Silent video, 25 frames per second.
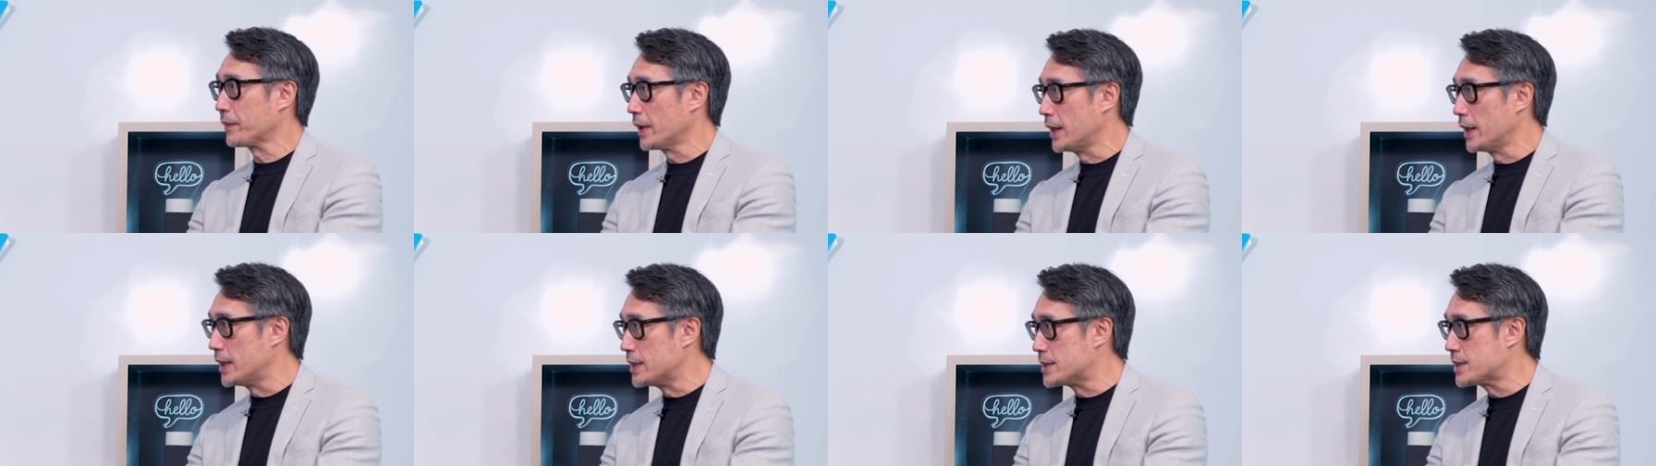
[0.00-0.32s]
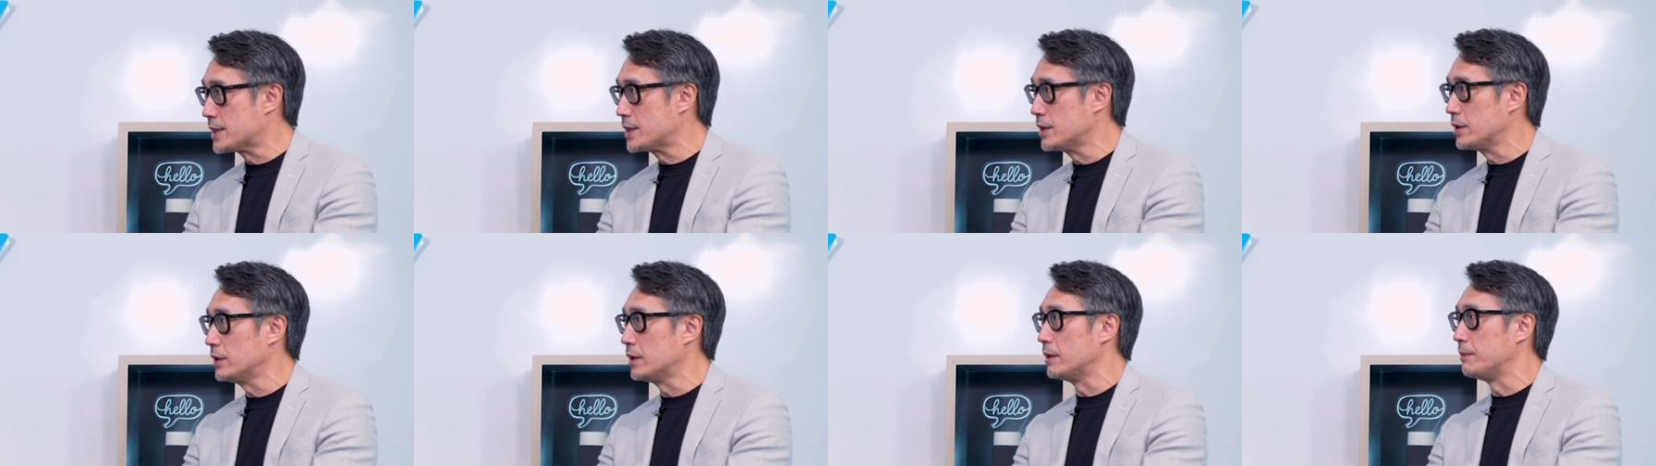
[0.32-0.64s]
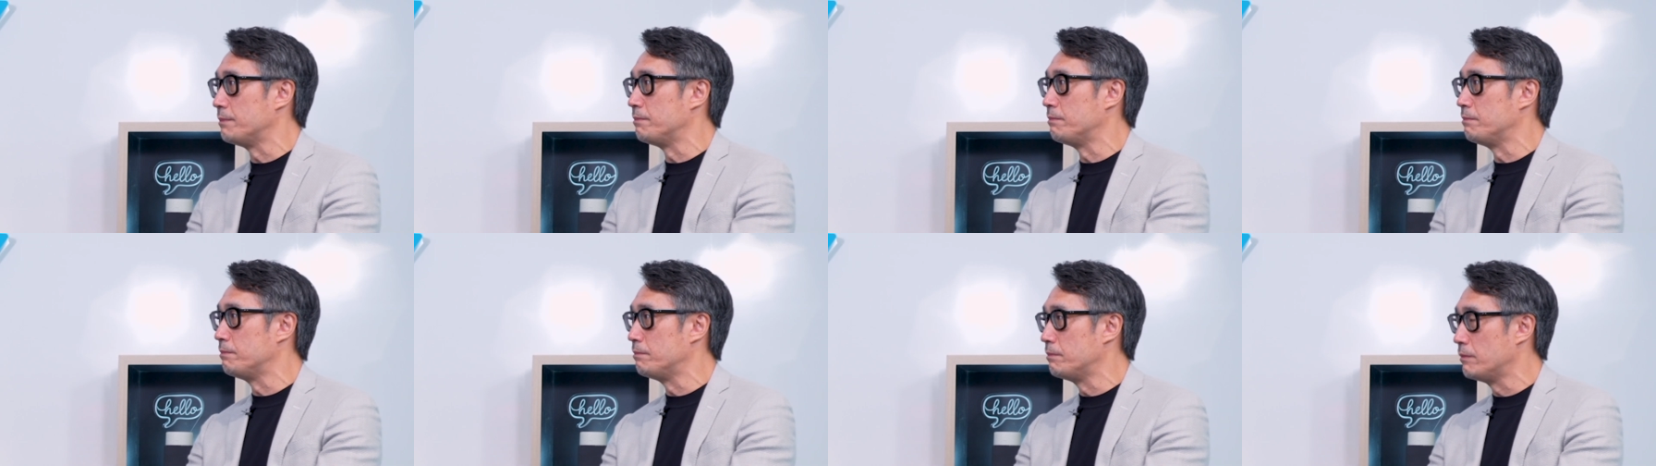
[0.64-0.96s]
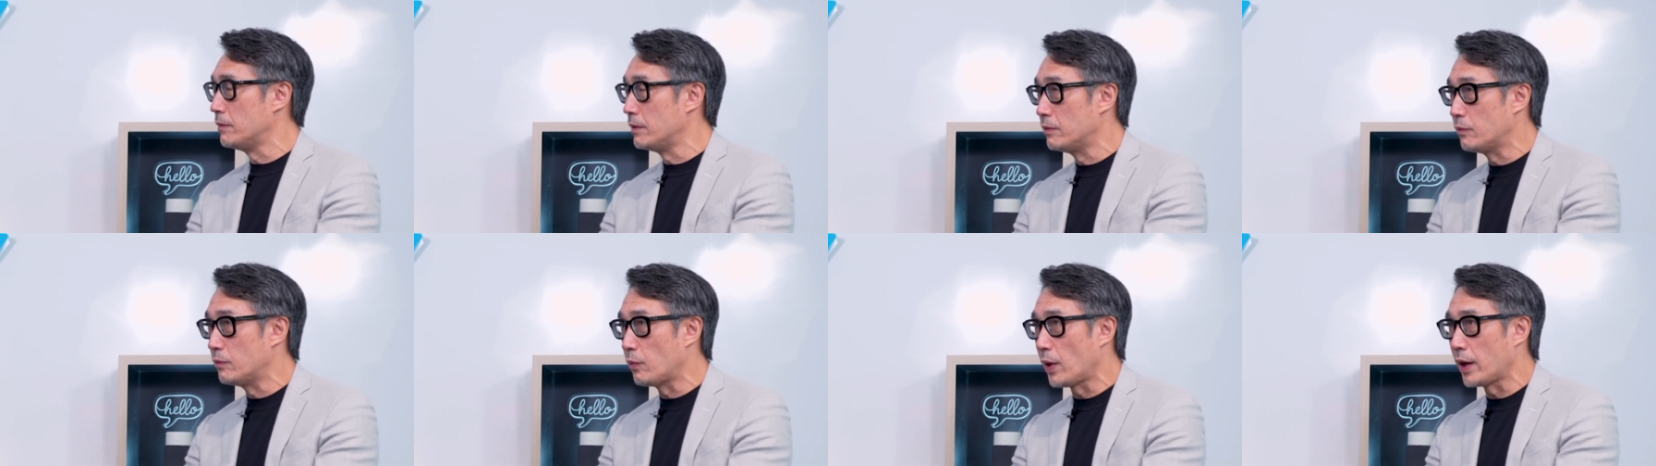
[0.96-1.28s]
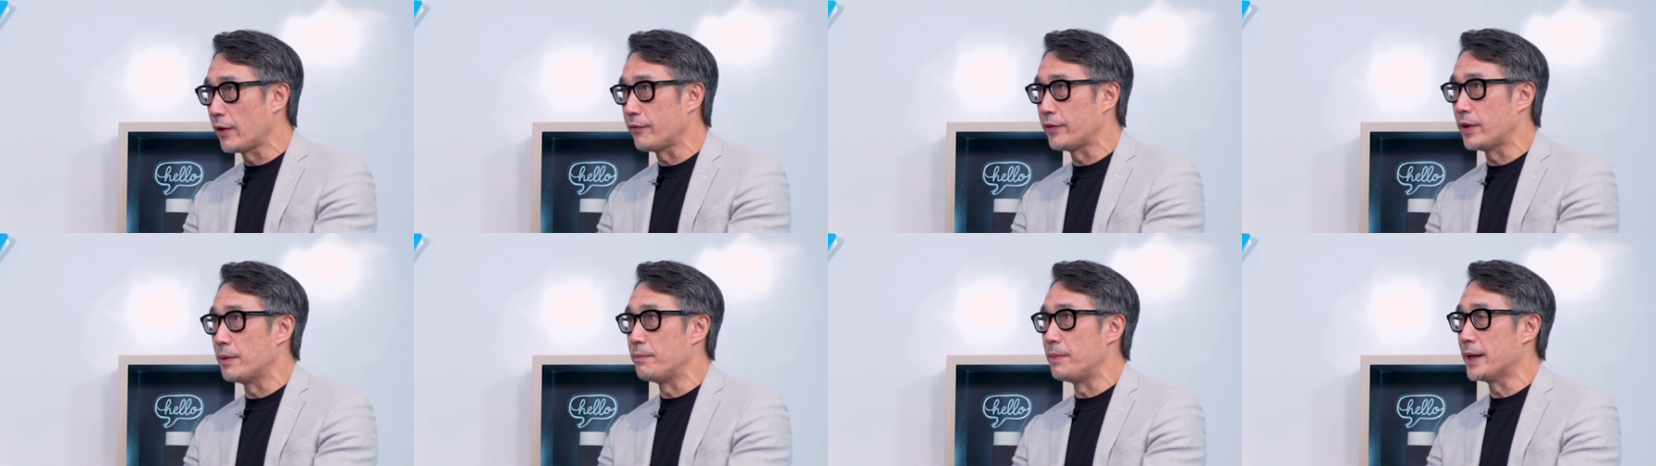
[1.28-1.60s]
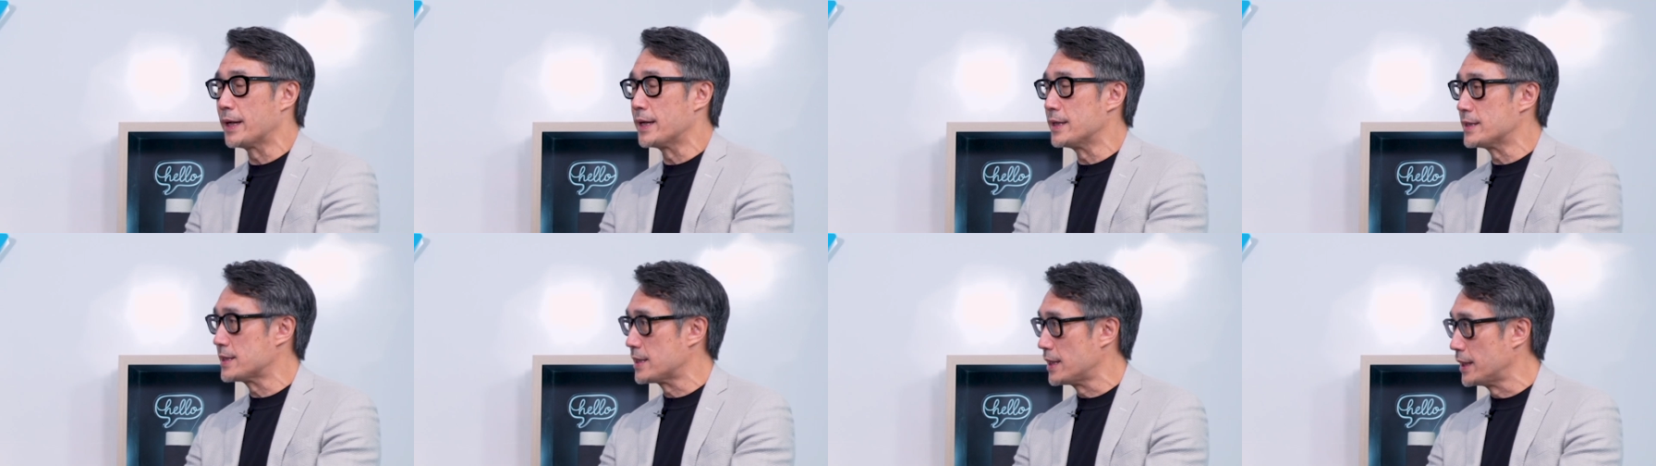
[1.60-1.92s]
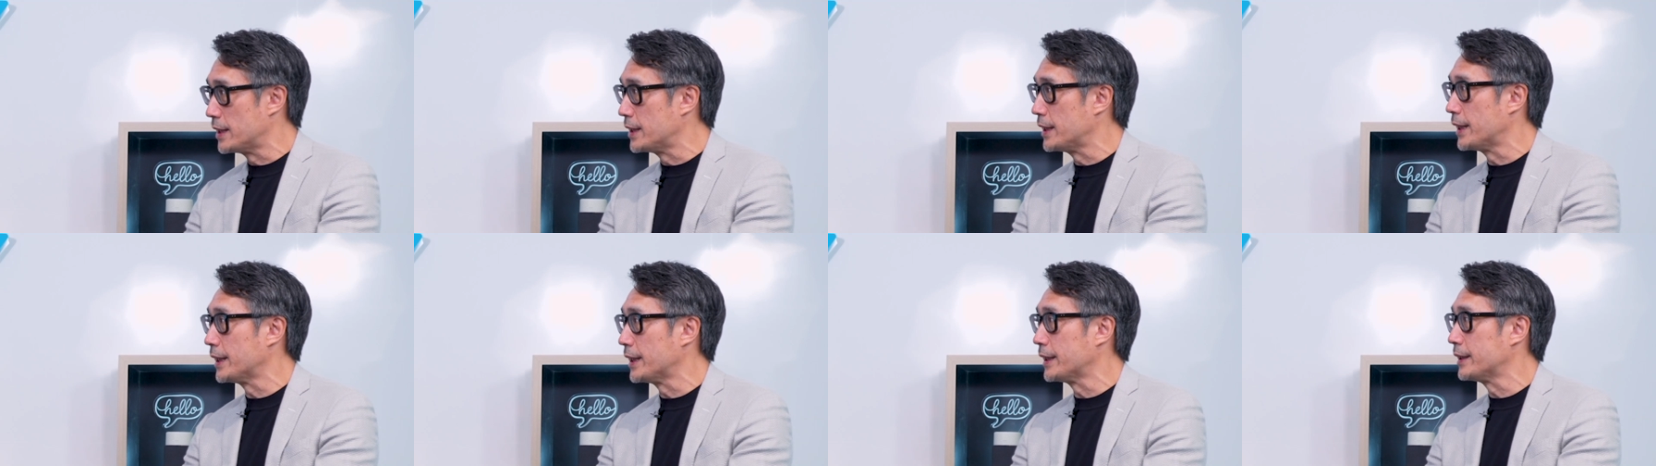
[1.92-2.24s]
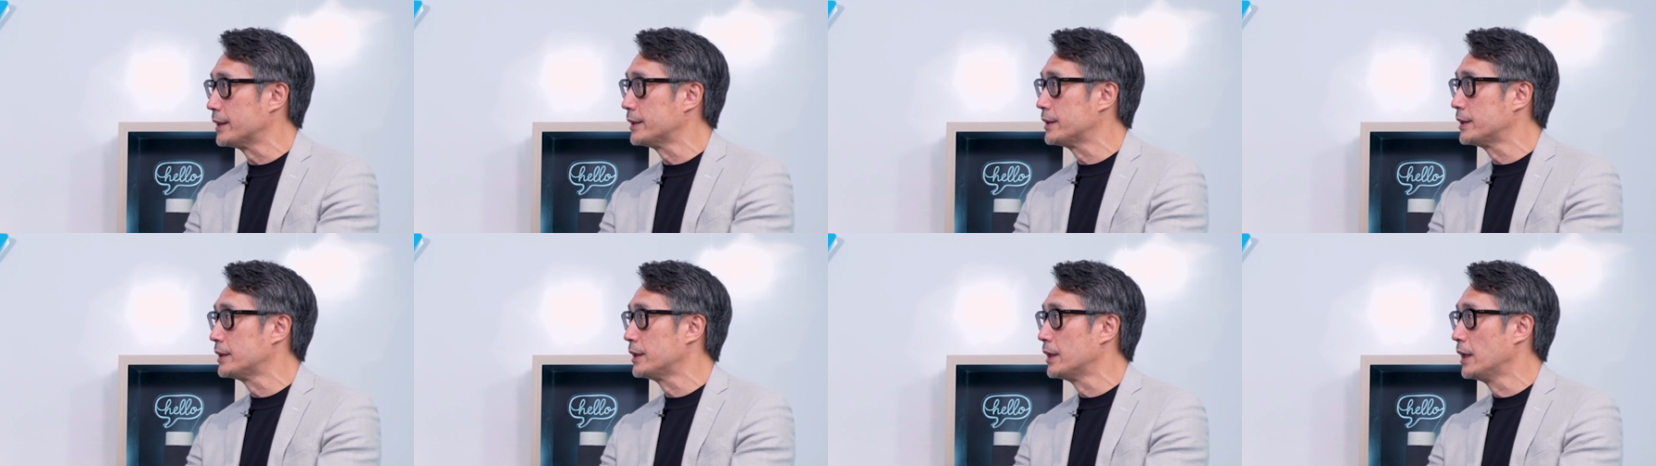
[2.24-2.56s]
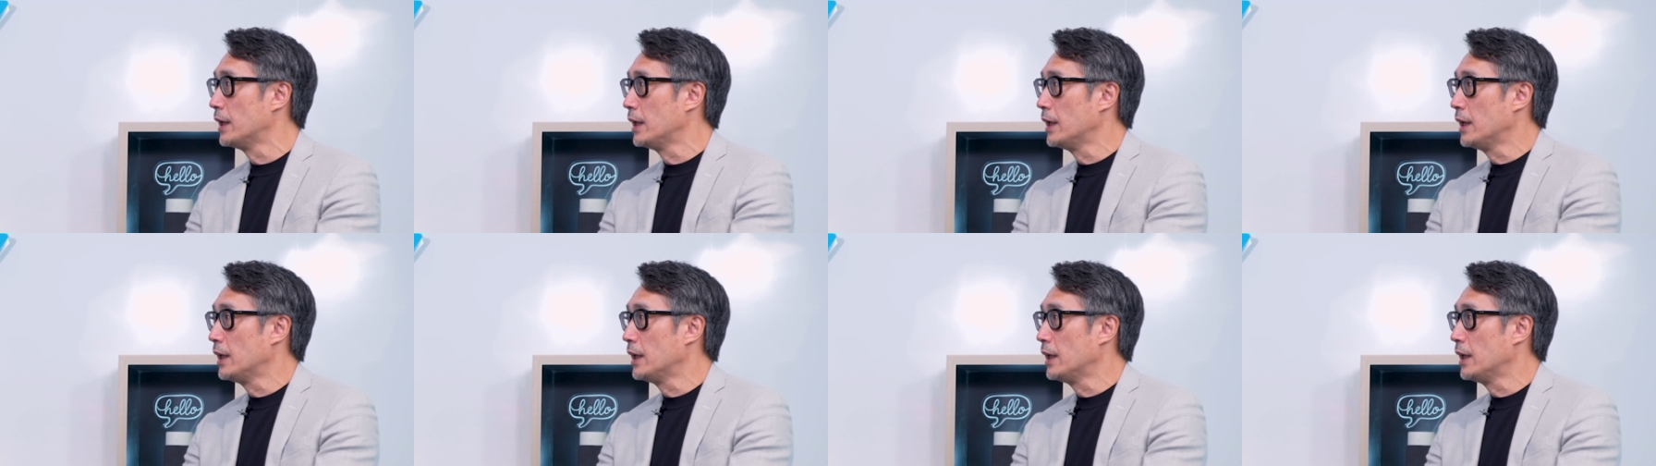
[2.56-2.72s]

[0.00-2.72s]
is still one of the biggest learnings.